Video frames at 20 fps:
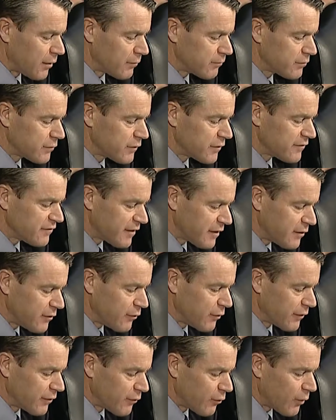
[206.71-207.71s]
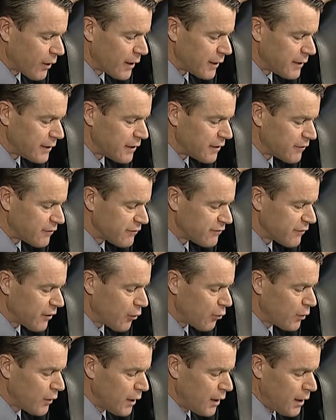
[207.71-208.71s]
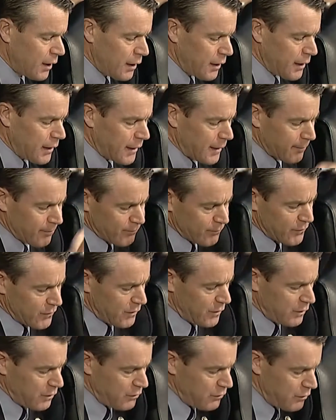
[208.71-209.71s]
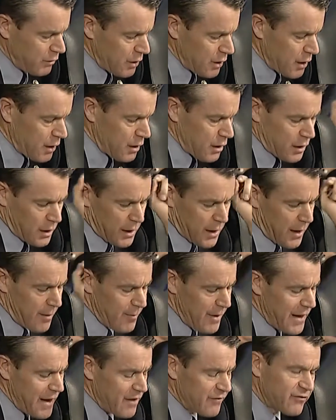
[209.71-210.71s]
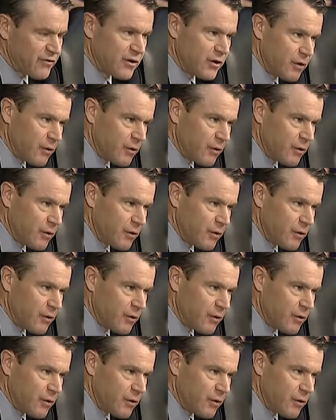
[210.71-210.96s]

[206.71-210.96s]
continuing the way it is. So I may ask you to